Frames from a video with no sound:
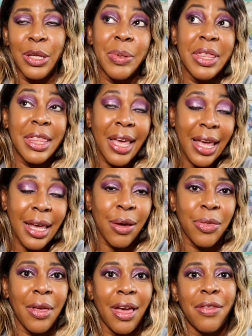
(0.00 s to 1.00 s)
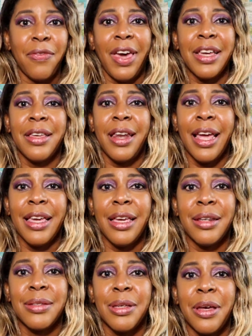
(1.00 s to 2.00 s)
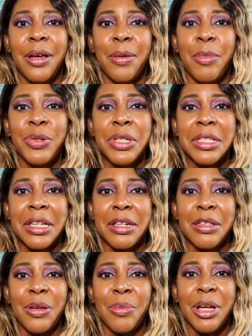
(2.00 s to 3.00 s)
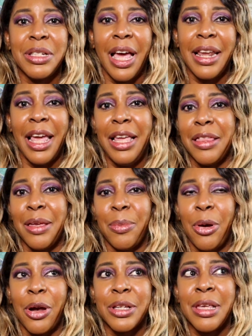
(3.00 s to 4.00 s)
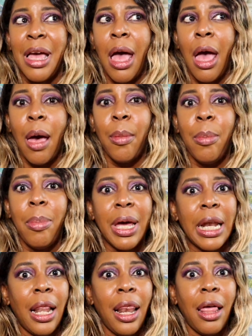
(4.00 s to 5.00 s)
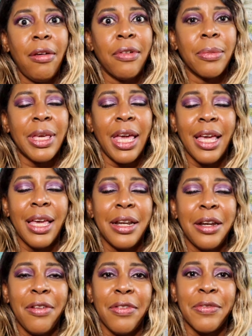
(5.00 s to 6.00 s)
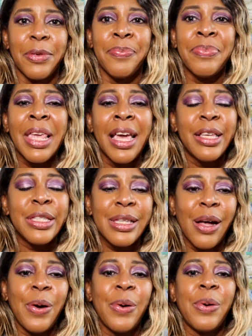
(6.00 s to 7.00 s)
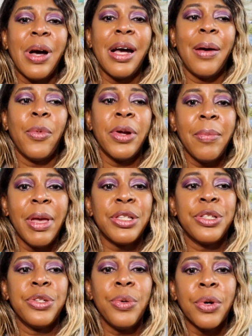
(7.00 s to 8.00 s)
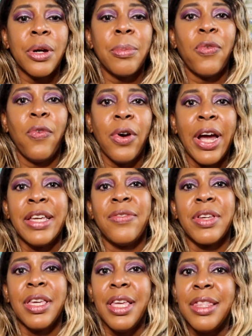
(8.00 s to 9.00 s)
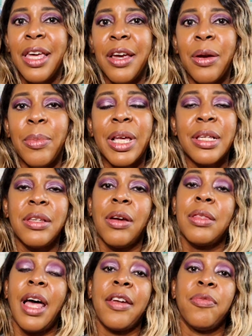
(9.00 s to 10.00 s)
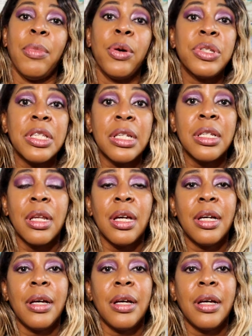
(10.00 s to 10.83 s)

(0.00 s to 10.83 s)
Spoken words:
You would think that the fact that I get motion sickness so much, I hate theme parks. But I love them, can't get enough of them. So I want to make sure before I even get there, because there are a lot of motion,